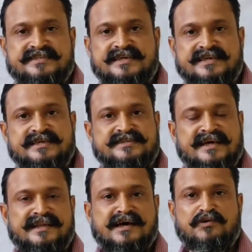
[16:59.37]
centers,
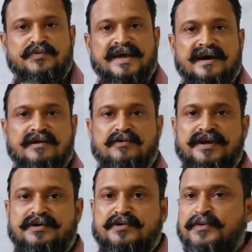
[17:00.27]
and now we are
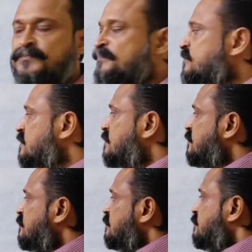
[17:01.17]
going to
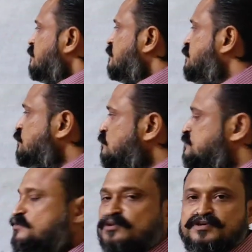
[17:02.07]

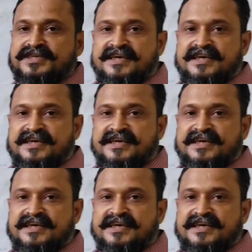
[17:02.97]
use those